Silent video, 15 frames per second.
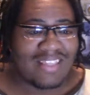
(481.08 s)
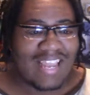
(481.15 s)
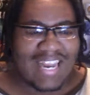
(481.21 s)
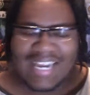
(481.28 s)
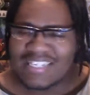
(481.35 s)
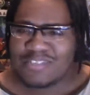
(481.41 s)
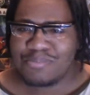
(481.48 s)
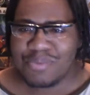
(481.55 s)

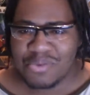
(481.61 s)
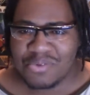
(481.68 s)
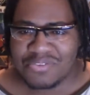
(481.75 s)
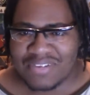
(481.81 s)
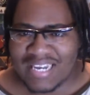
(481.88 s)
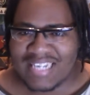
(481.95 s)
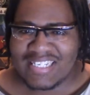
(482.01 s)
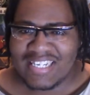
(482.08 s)
And that's a
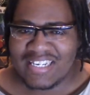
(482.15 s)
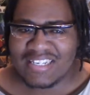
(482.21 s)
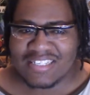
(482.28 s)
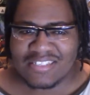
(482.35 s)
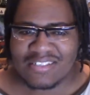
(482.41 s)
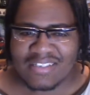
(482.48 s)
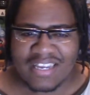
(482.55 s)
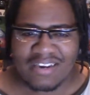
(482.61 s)
beautiful idea.
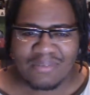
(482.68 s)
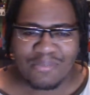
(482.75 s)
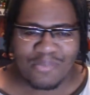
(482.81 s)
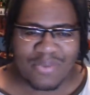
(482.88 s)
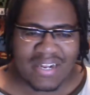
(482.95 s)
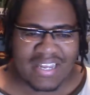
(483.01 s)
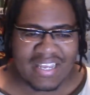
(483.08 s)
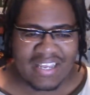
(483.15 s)
It'll
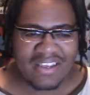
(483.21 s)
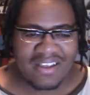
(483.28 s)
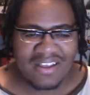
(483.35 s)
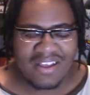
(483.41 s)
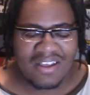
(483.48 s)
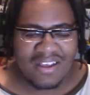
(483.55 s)
really